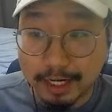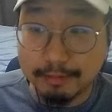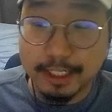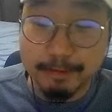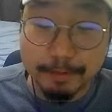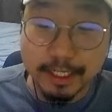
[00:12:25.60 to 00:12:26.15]

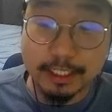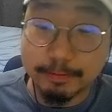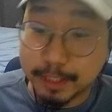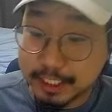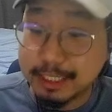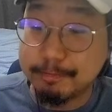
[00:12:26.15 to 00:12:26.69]
DPS,
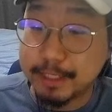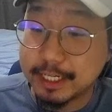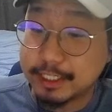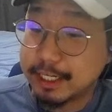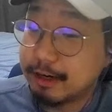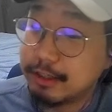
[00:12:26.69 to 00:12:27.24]
but DPS
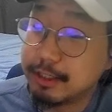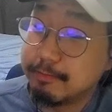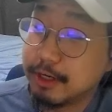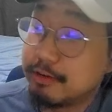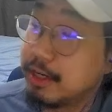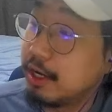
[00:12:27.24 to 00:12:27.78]
character,
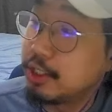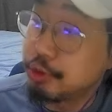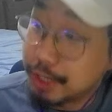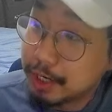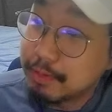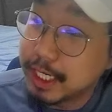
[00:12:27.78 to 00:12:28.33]
bro.
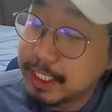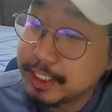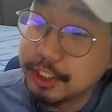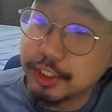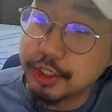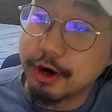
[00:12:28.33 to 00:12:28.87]
Trailblazing
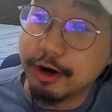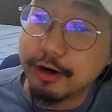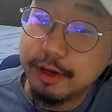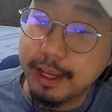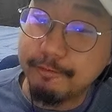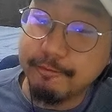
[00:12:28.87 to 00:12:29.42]
Star.
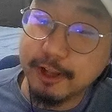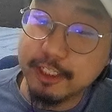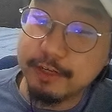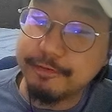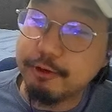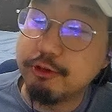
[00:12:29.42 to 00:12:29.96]
Inflicting
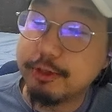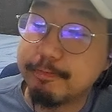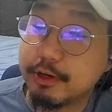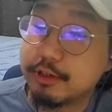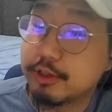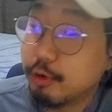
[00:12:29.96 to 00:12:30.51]
Fusion
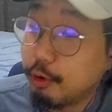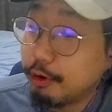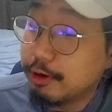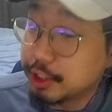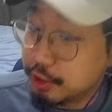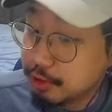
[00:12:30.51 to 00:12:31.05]
Burst or
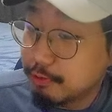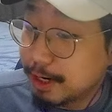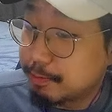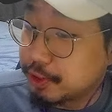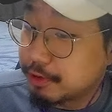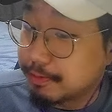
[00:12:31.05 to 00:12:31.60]
Toon
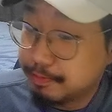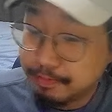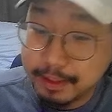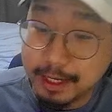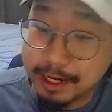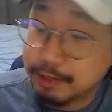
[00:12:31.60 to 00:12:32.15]
Rupture
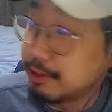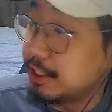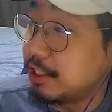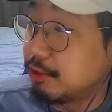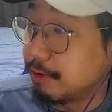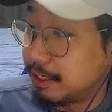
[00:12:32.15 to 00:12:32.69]

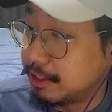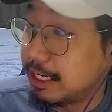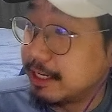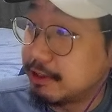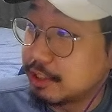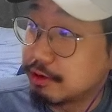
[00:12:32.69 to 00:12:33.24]
increases the
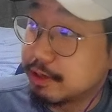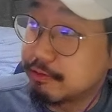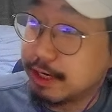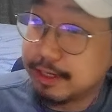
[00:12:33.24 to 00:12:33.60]
Resonator's crit rate.